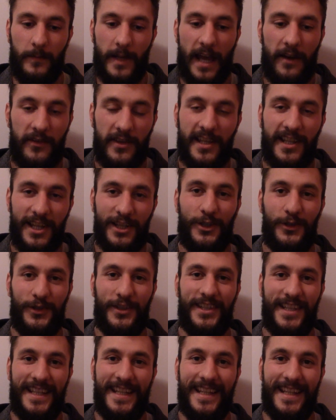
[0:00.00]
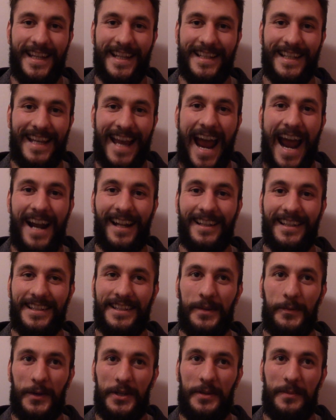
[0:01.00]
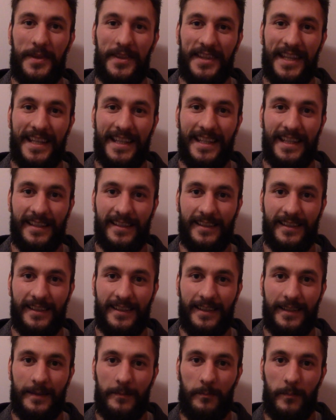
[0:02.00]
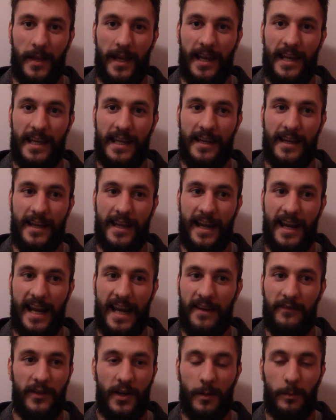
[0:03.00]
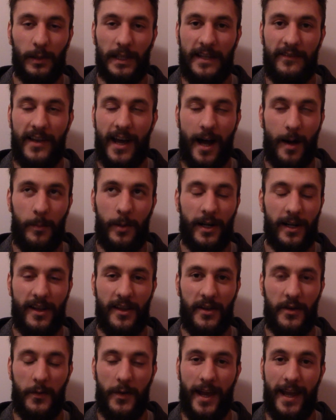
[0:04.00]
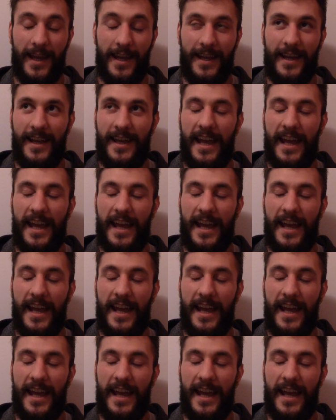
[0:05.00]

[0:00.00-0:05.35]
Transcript: Everything that you see is a catalyst to what you've been thinking. If you don't believe that, I'll put it another way.